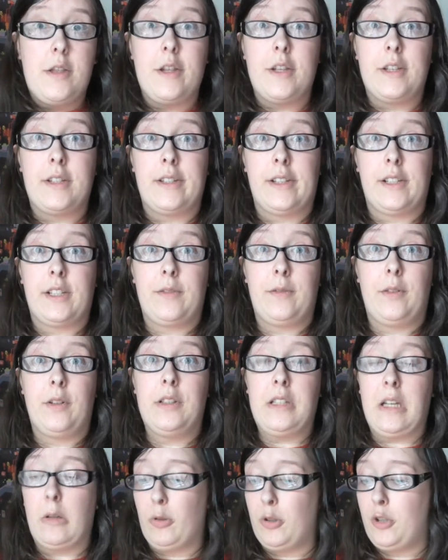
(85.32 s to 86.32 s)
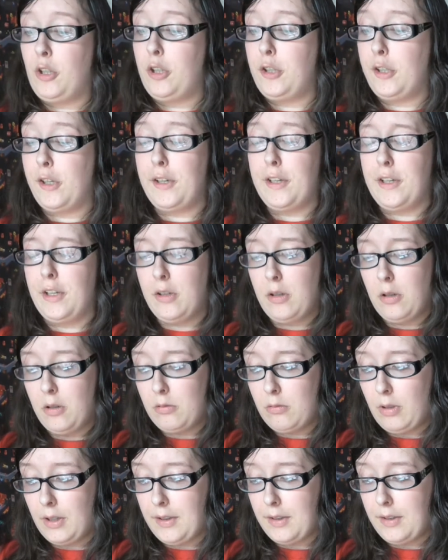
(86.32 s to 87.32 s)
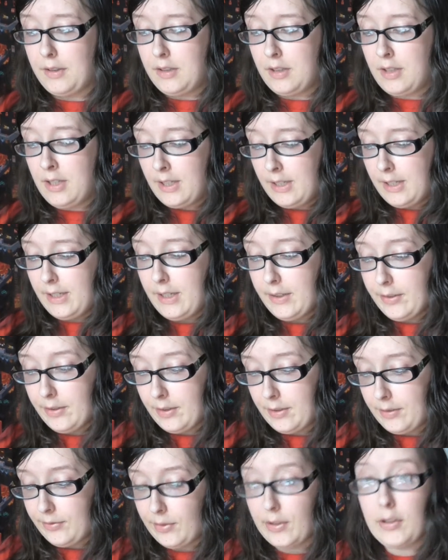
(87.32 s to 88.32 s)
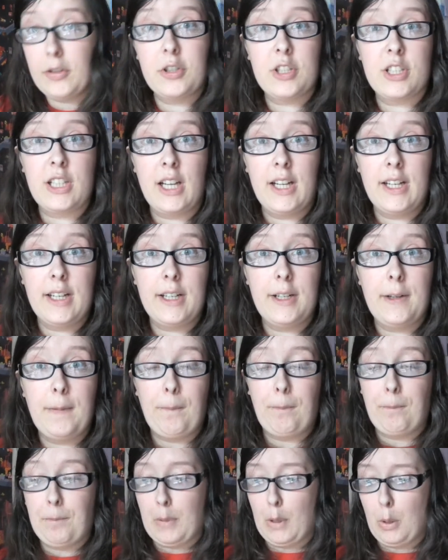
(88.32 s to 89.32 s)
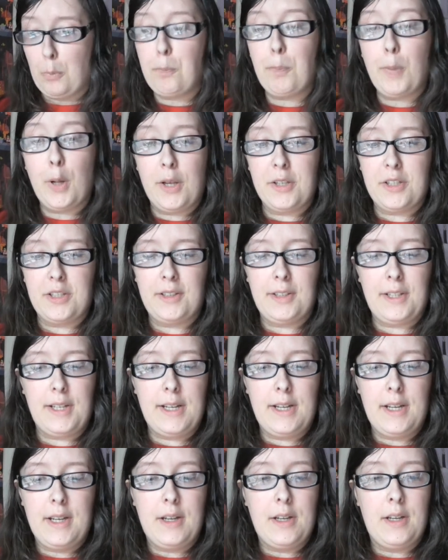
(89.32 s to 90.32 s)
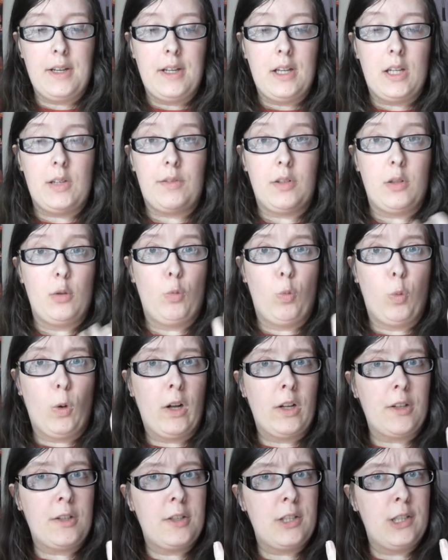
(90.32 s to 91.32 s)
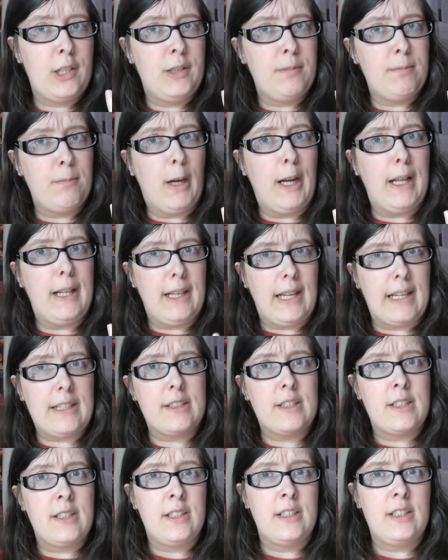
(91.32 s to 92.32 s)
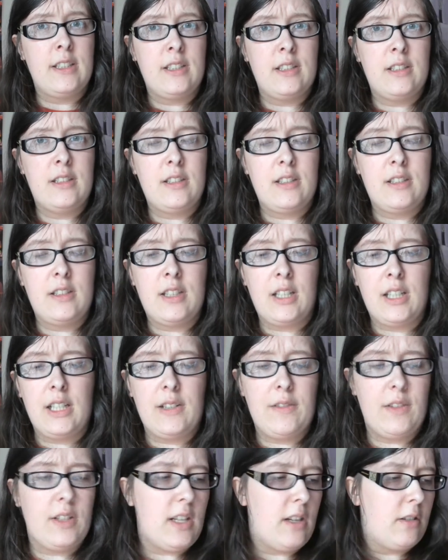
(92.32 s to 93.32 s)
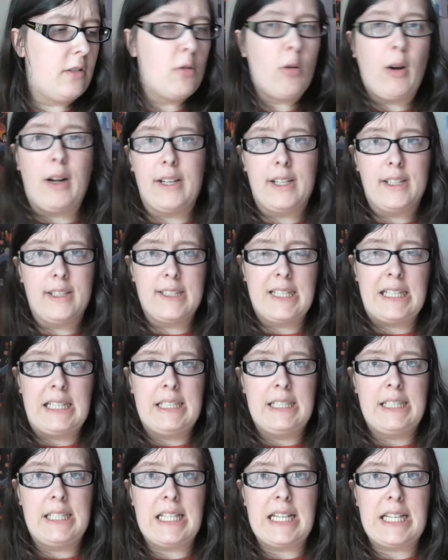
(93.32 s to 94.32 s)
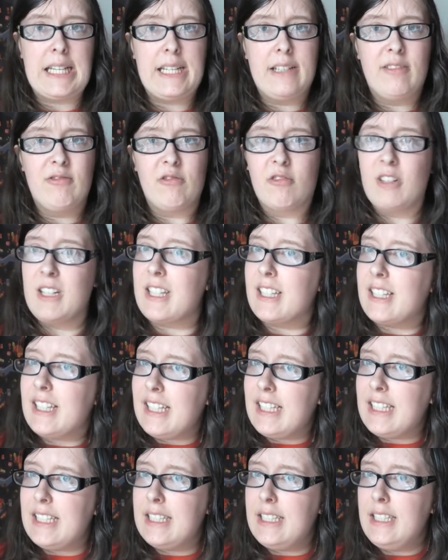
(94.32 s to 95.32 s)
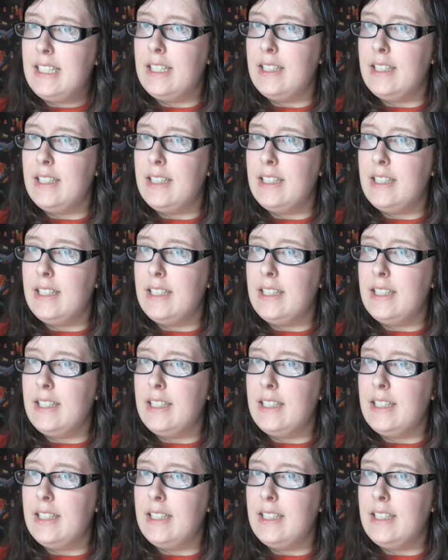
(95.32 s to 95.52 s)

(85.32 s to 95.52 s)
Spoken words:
first things first, I want to show you what the tea looks like. Personally, if you watched my last tea video, Twinings tea, recently,